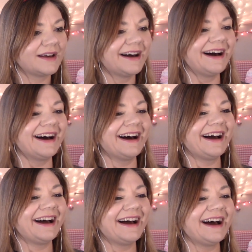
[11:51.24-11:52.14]

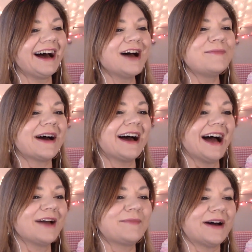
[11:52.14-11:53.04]
ha! I bet
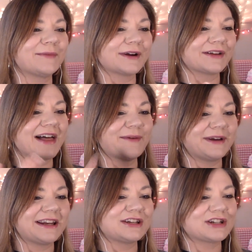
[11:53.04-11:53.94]
I bet we're glad we
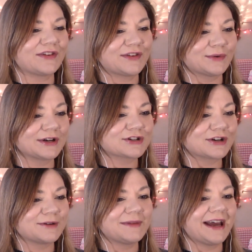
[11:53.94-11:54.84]
didn't just torture
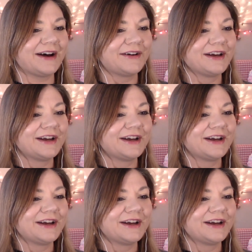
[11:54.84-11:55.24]
him now.